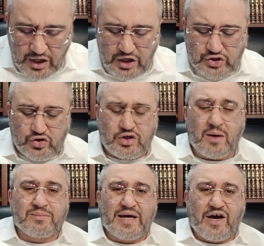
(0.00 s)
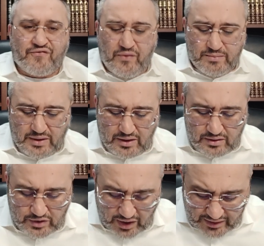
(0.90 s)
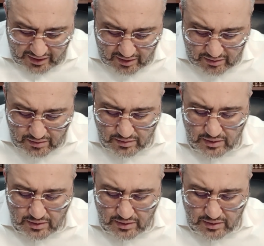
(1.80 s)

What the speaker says: he should come down from the donkey